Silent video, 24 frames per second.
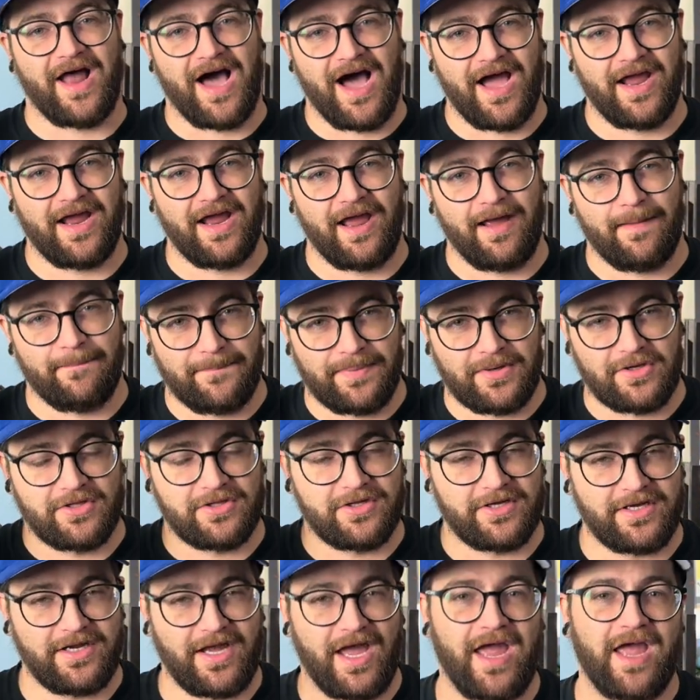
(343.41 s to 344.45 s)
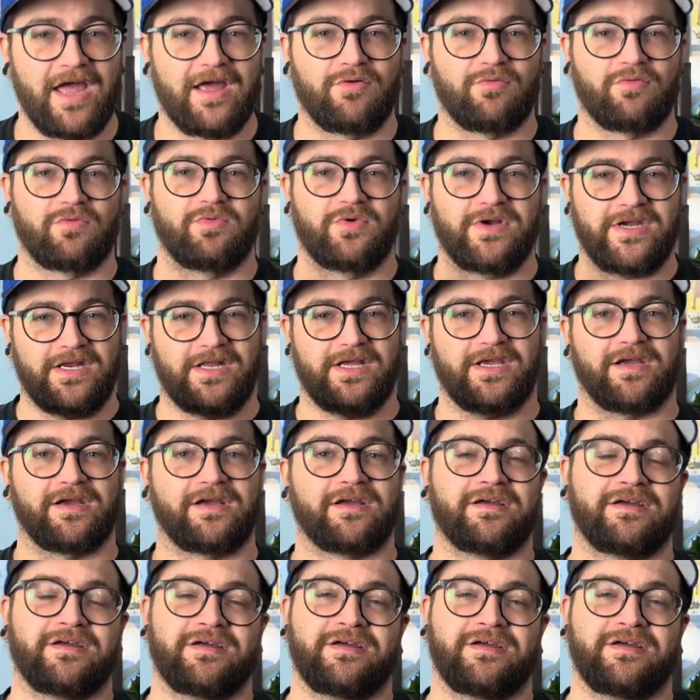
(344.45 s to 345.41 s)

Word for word: I am pulling and reading.